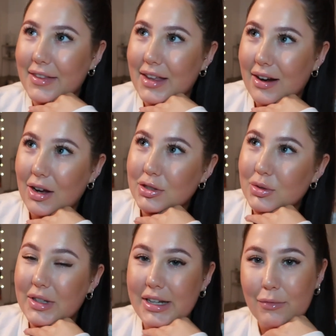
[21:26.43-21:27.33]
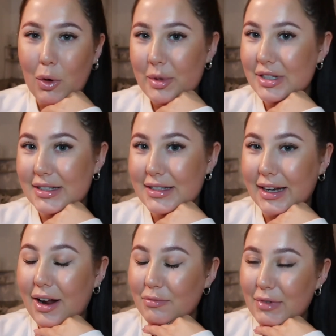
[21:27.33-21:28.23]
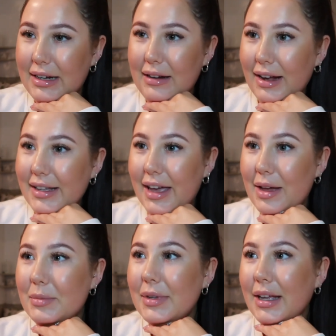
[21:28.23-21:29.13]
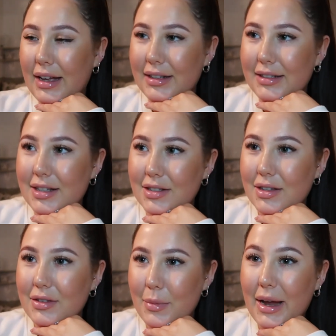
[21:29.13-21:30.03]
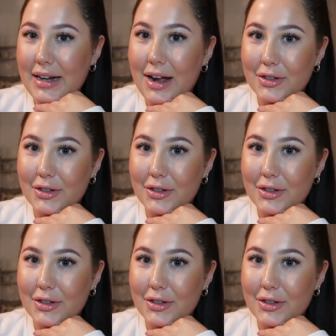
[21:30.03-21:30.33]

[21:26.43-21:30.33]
And then I saw that Nick Robinson's in it, I really like him, and the main